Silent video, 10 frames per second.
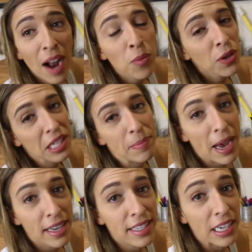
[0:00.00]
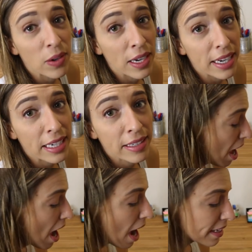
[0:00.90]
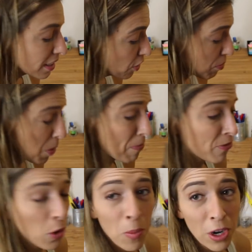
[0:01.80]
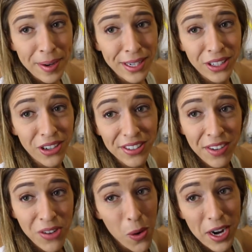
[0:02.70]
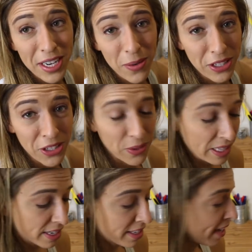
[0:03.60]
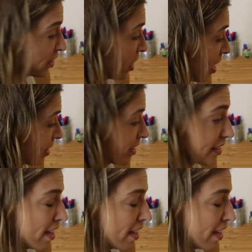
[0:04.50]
I'm really bad at decorating. I still have four more Jason jars. I have no idea what to do with this. Take shots?